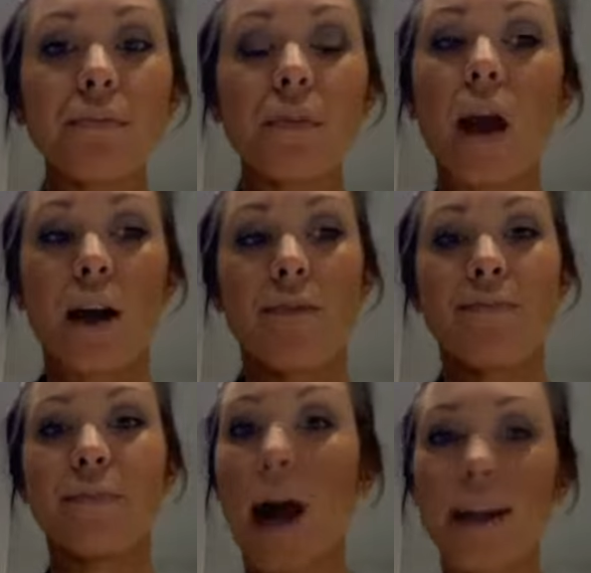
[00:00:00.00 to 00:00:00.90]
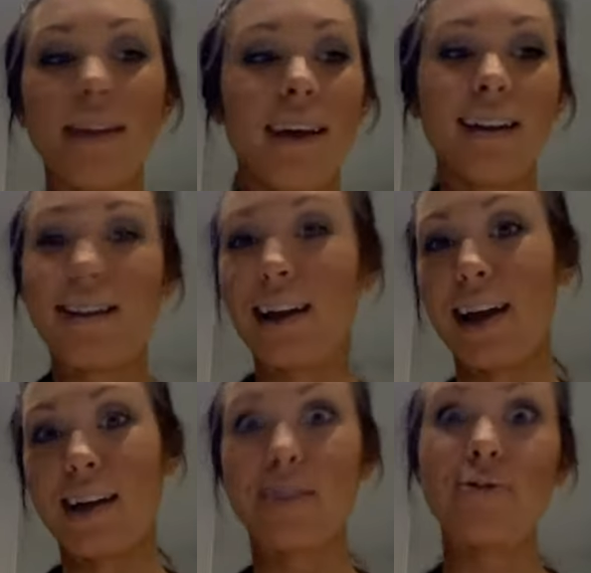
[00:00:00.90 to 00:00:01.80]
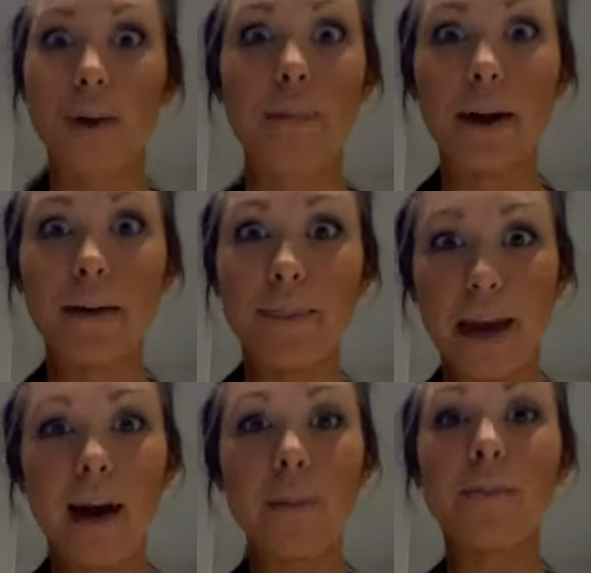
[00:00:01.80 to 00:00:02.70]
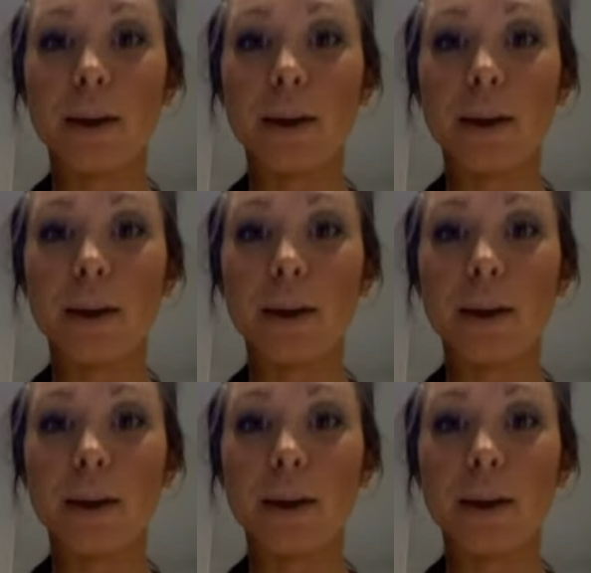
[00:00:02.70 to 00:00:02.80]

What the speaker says: kind of think like drama makeup.